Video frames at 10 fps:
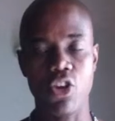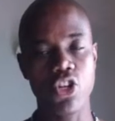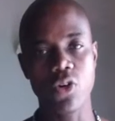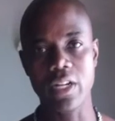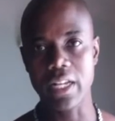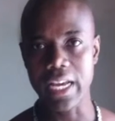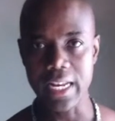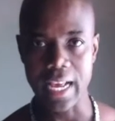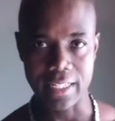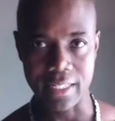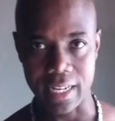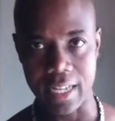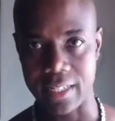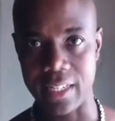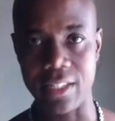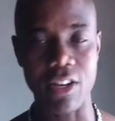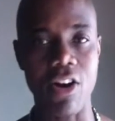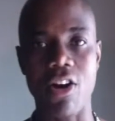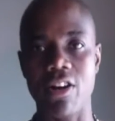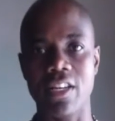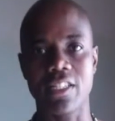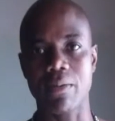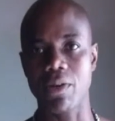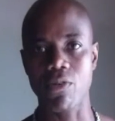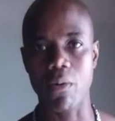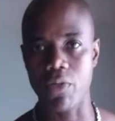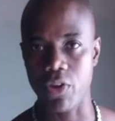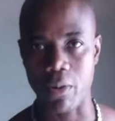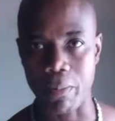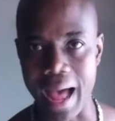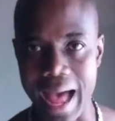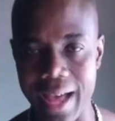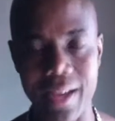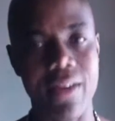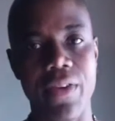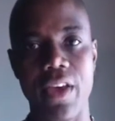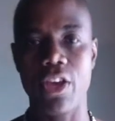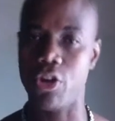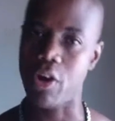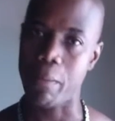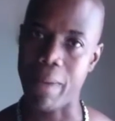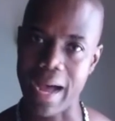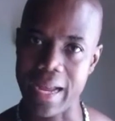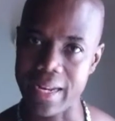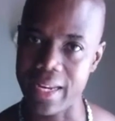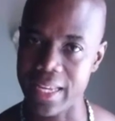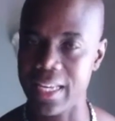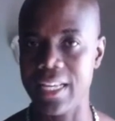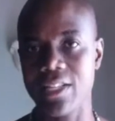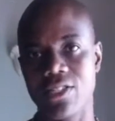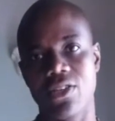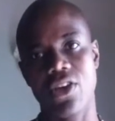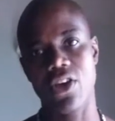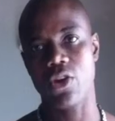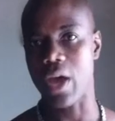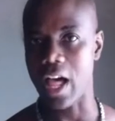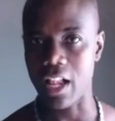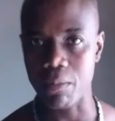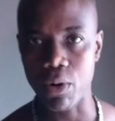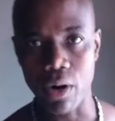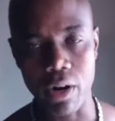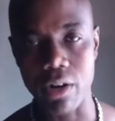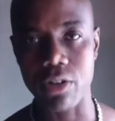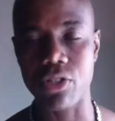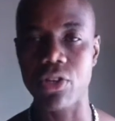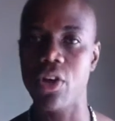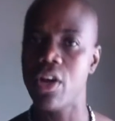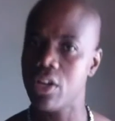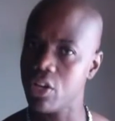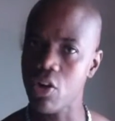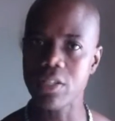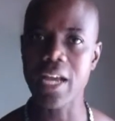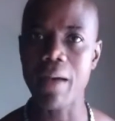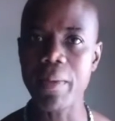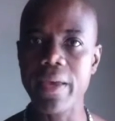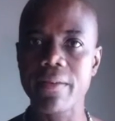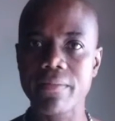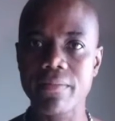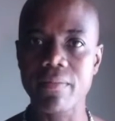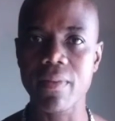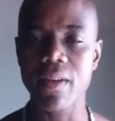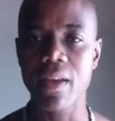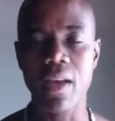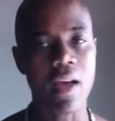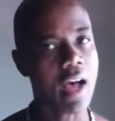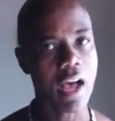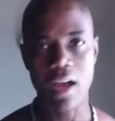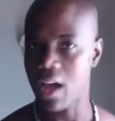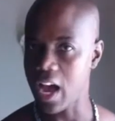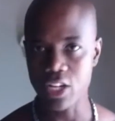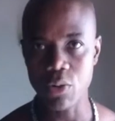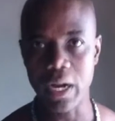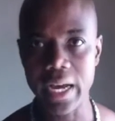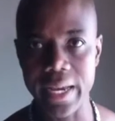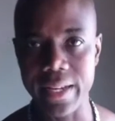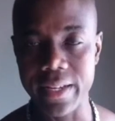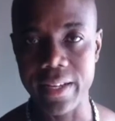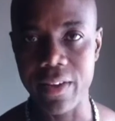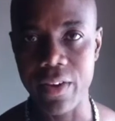you don't like the exercises, or there's something wrong with your back, you got bad knees, your elbow hurts, contact me. I don't hide.